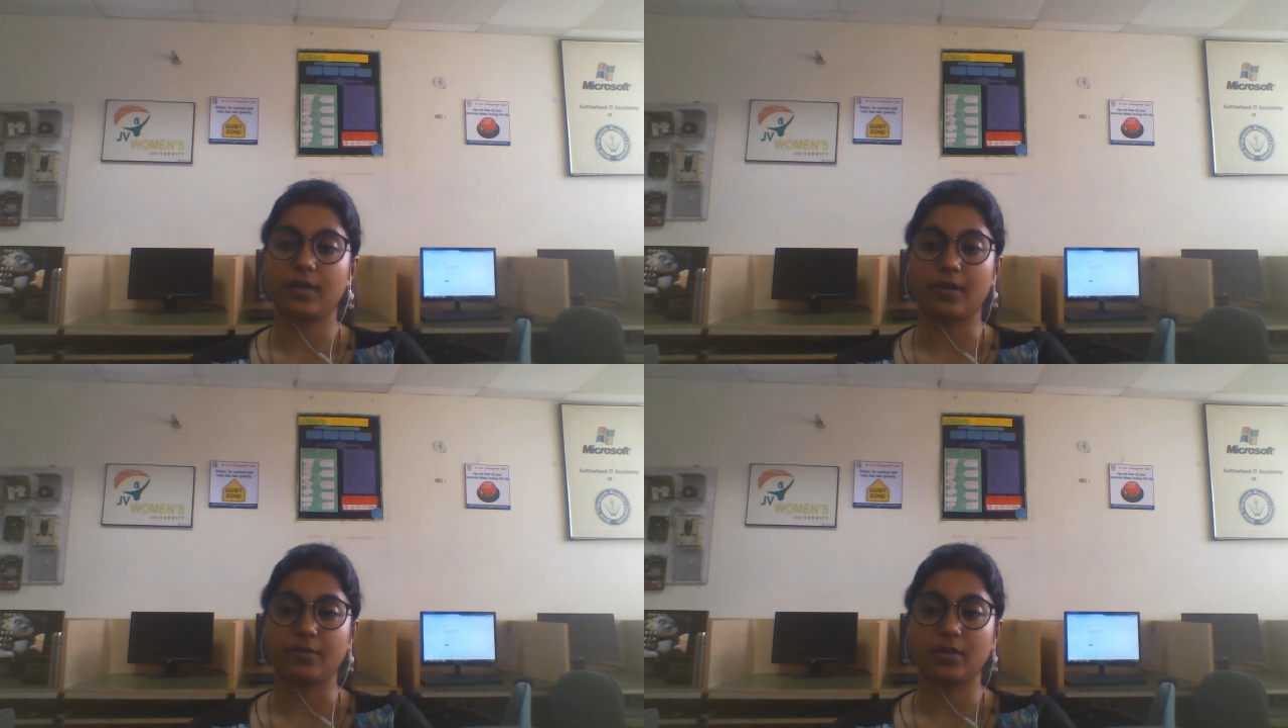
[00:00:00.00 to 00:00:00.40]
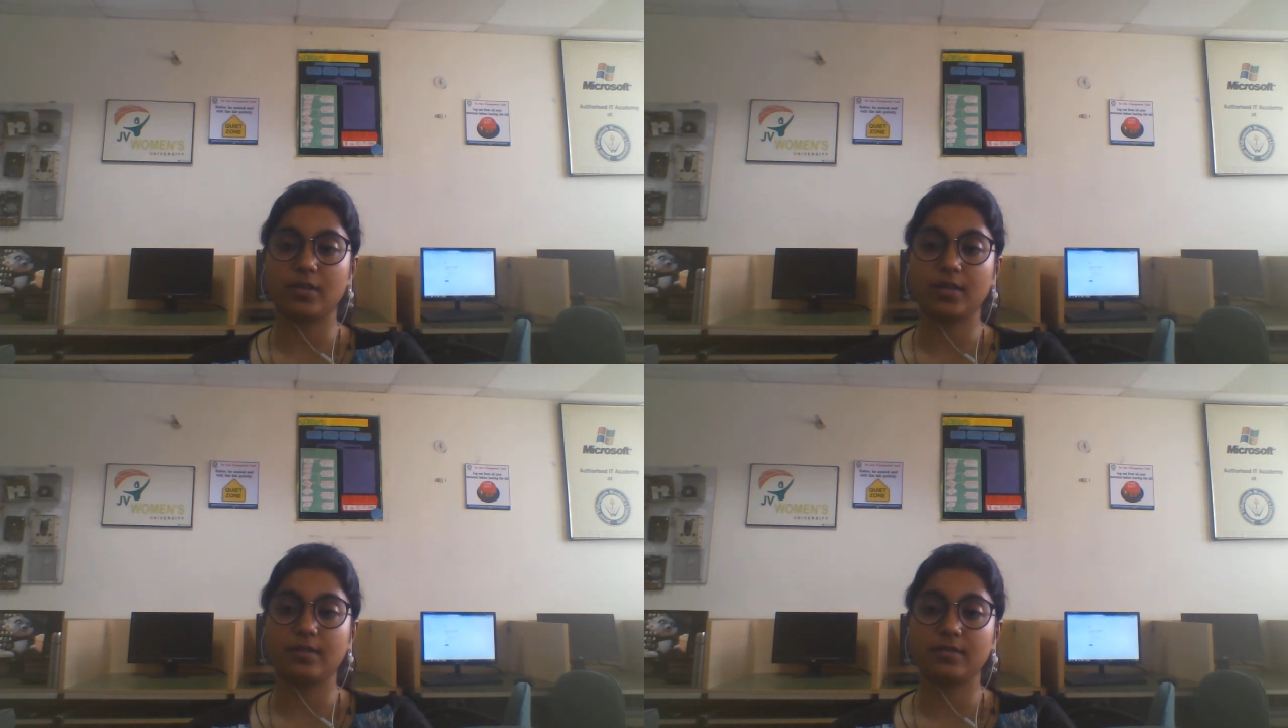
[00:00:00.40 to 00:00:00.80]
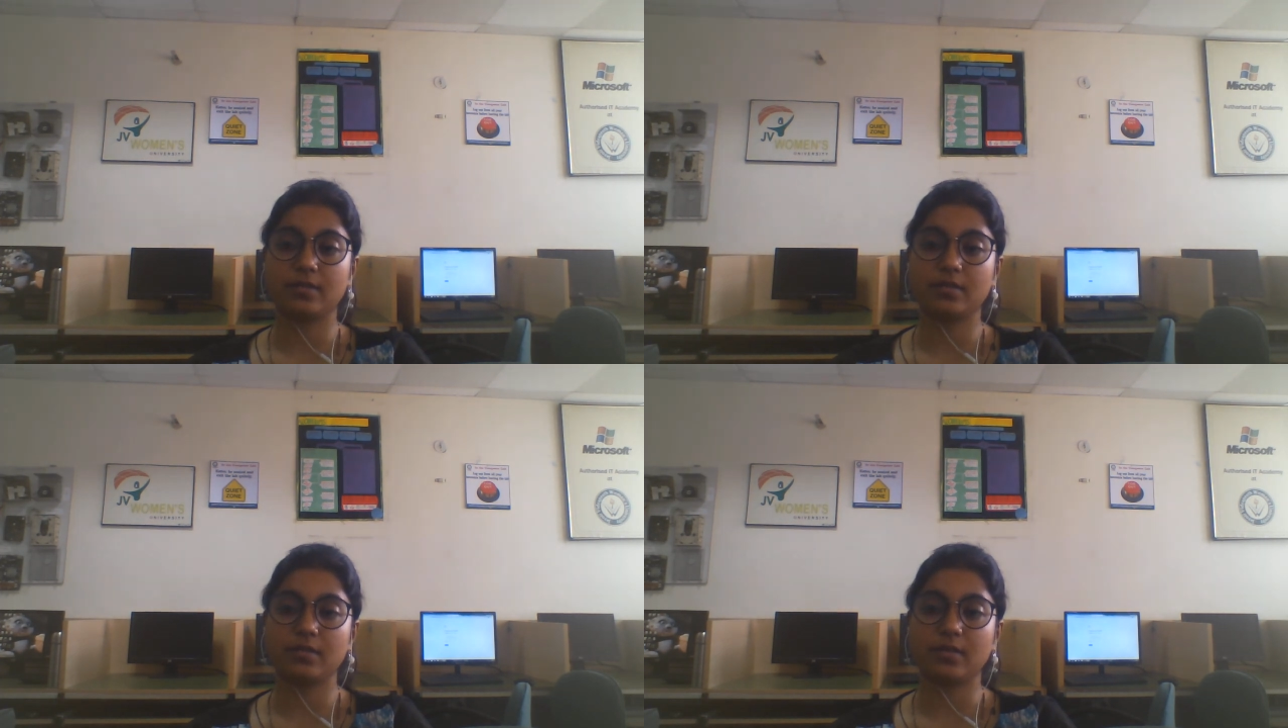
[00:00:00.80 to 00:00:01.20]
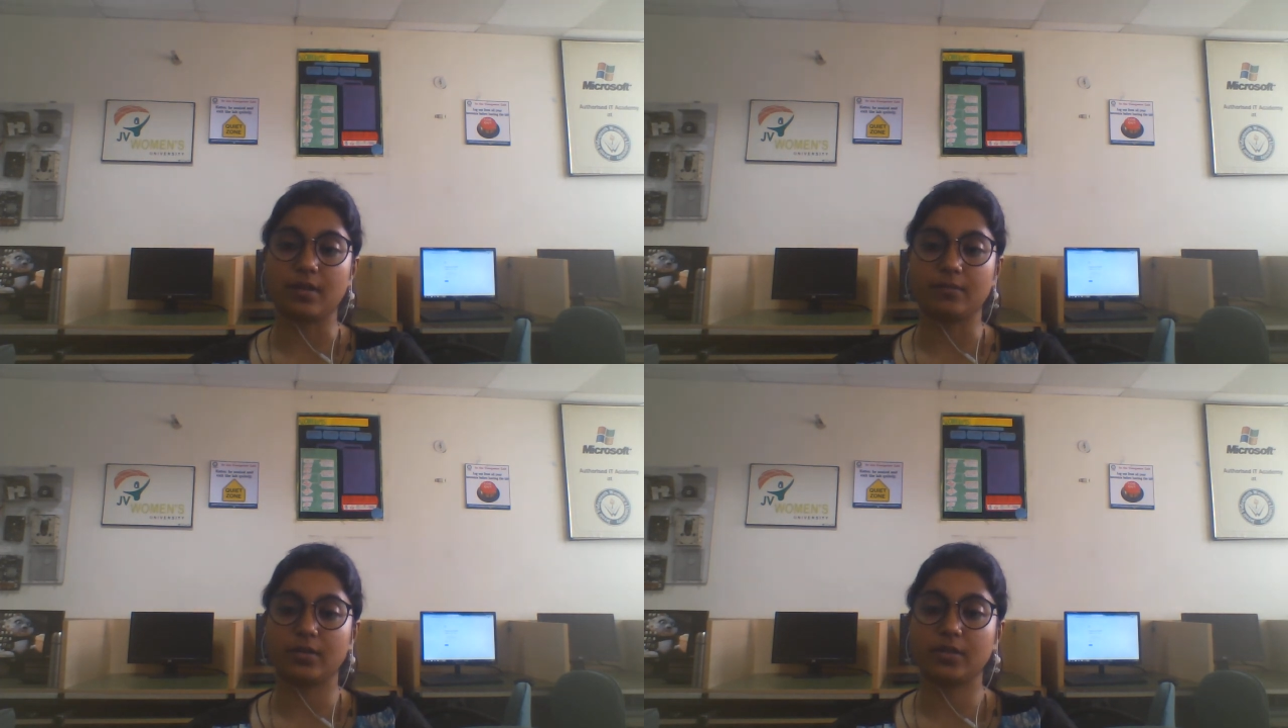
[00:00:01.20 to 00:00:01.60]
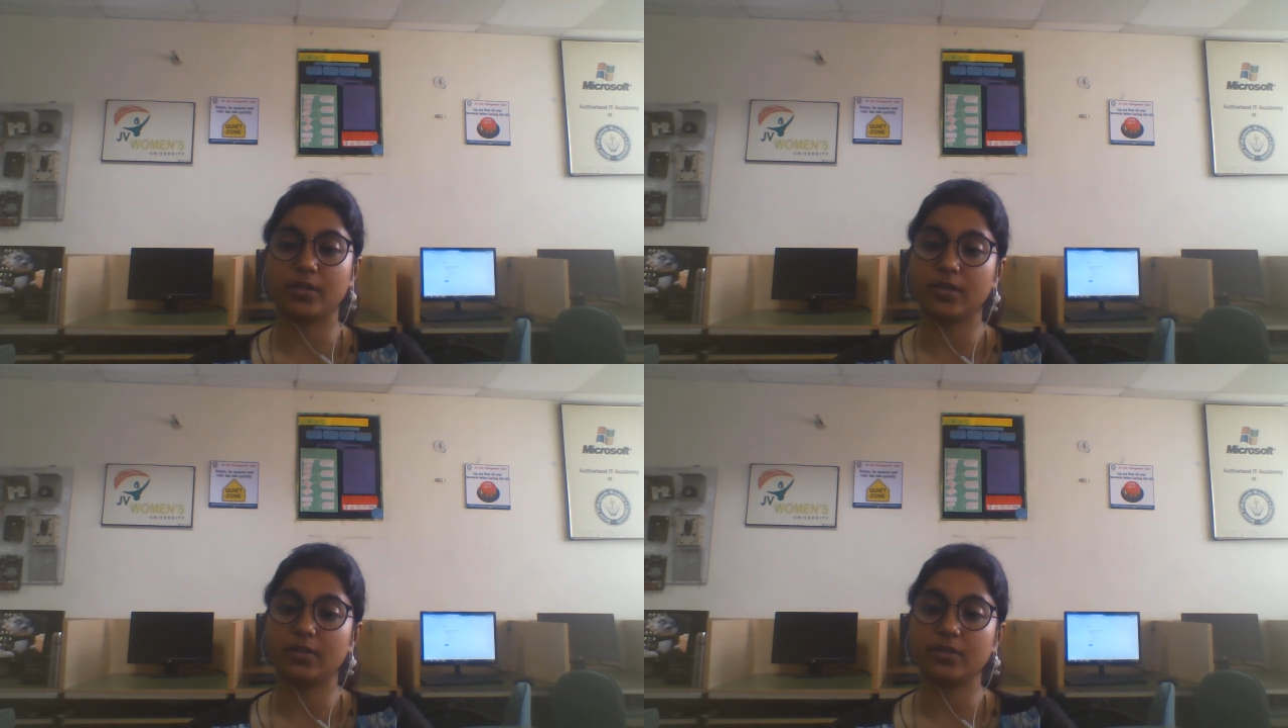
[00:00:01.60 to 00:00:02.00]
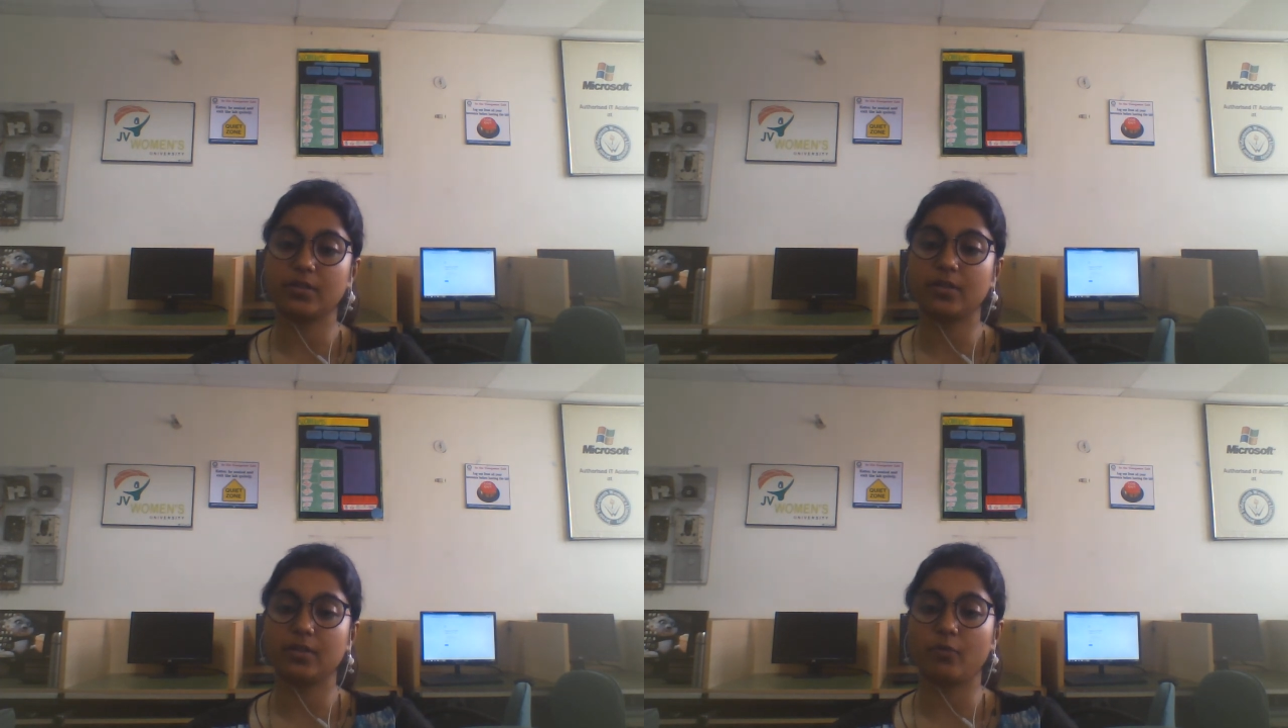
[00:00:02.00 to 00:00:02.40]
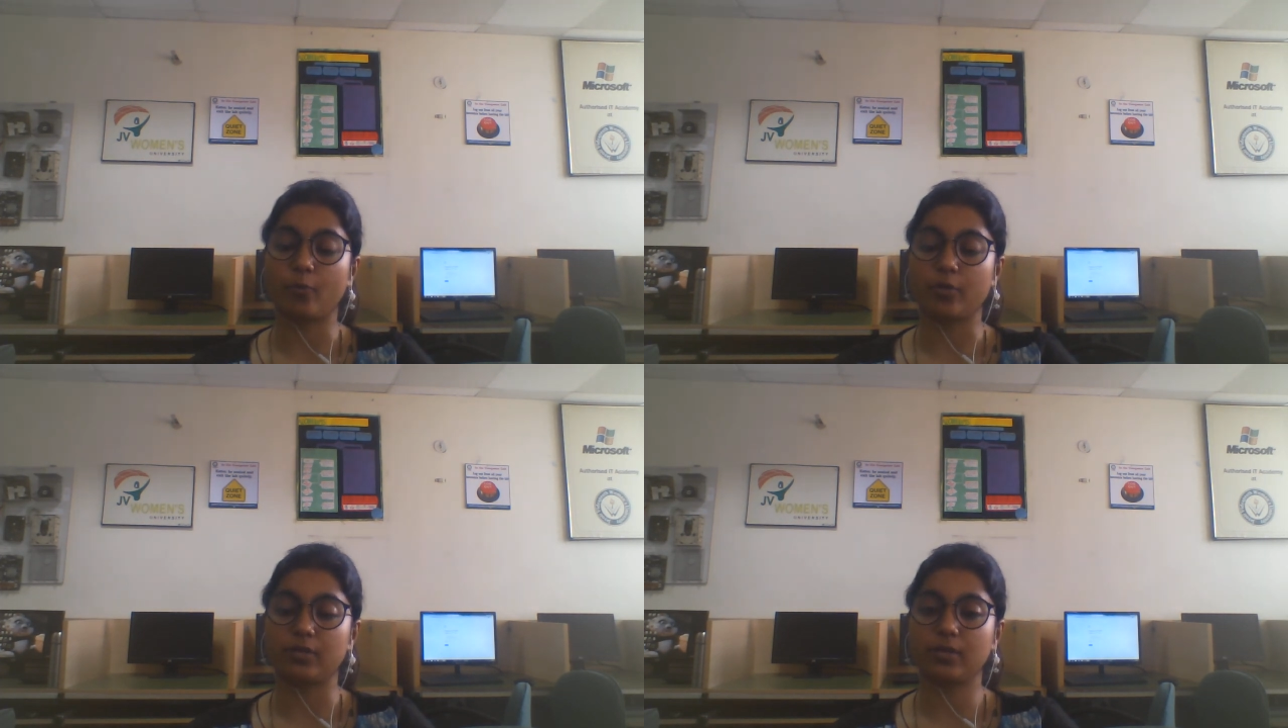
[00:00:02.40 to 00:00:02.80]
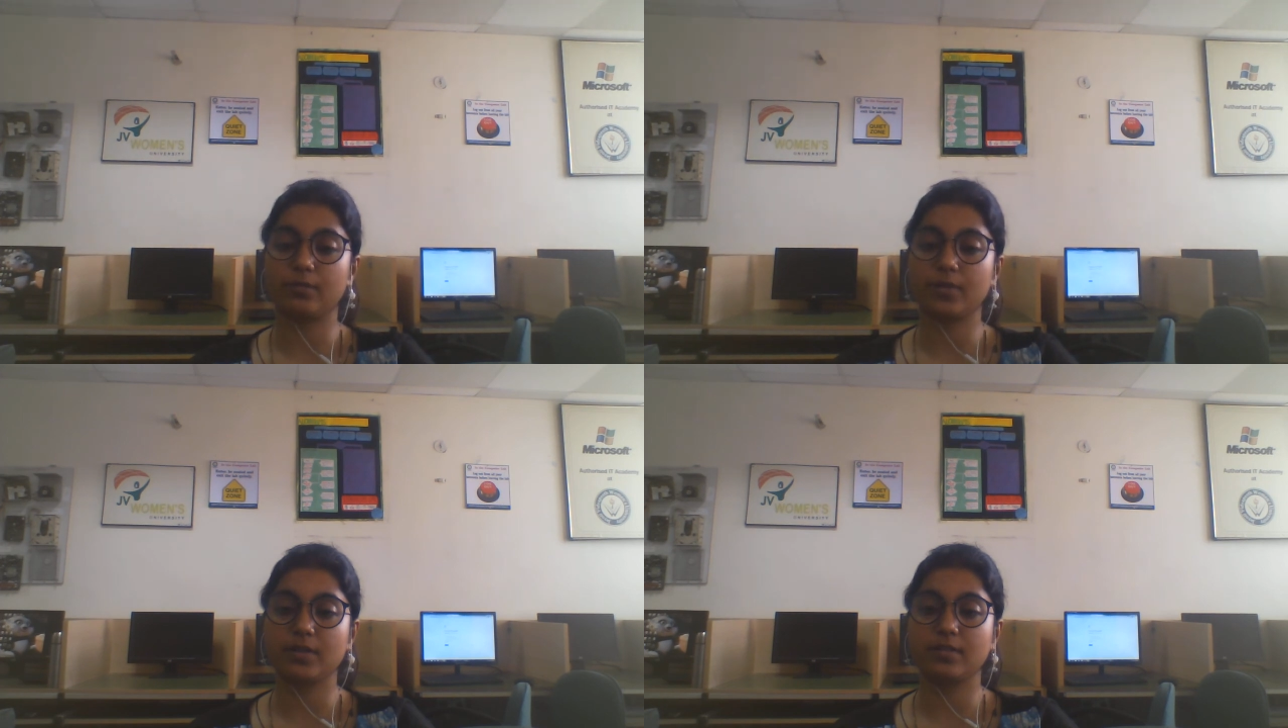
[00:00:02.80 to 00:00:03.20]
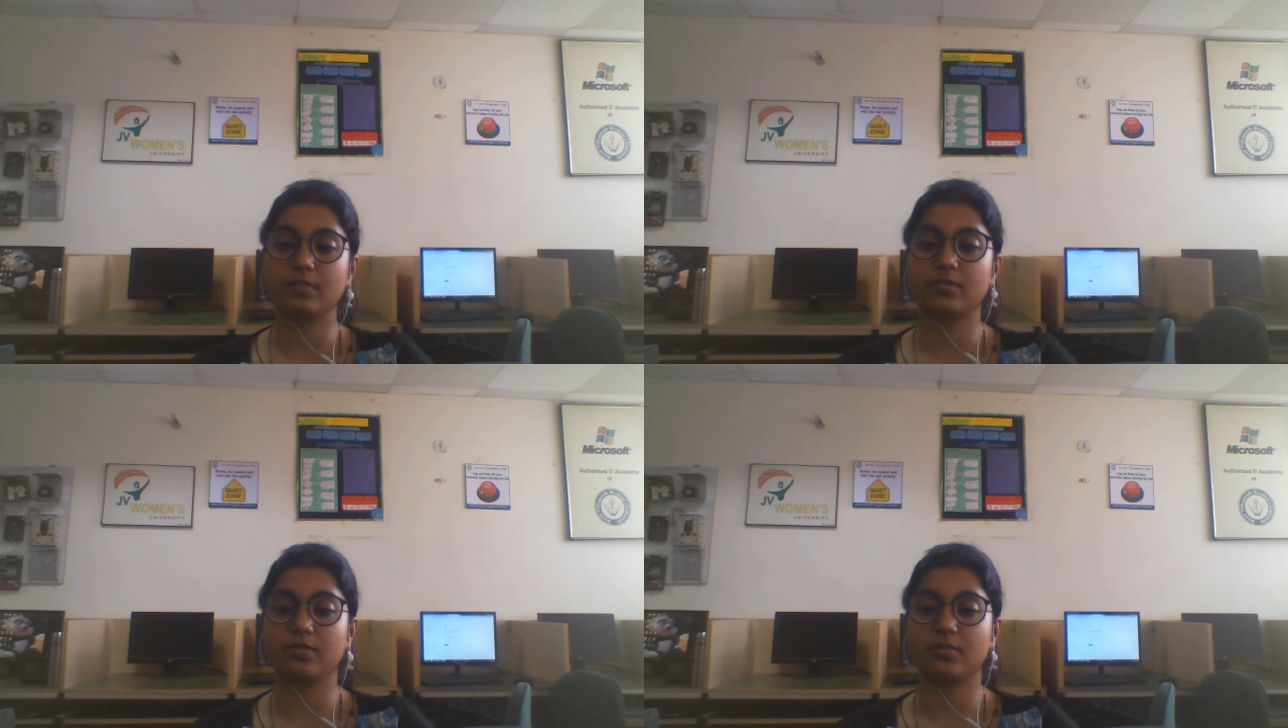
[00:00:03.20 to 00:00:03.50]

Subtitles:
have a nice day, have a great day, all the best,